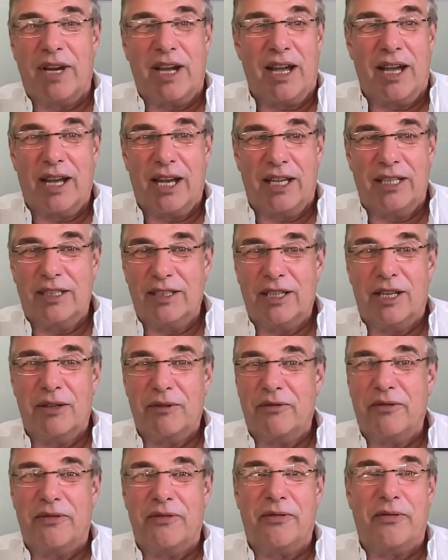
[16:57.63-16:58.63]
I had a
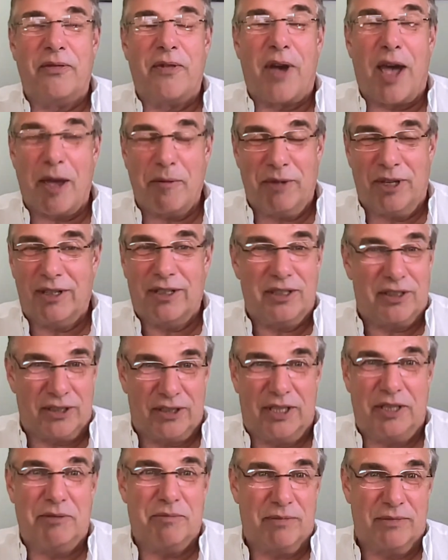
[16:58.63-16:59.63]
fabulous
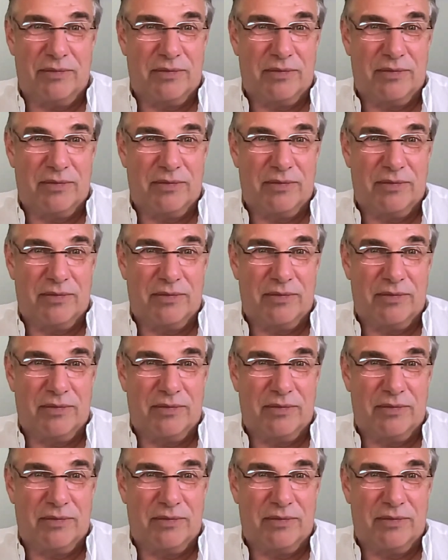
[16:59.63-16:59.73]
team,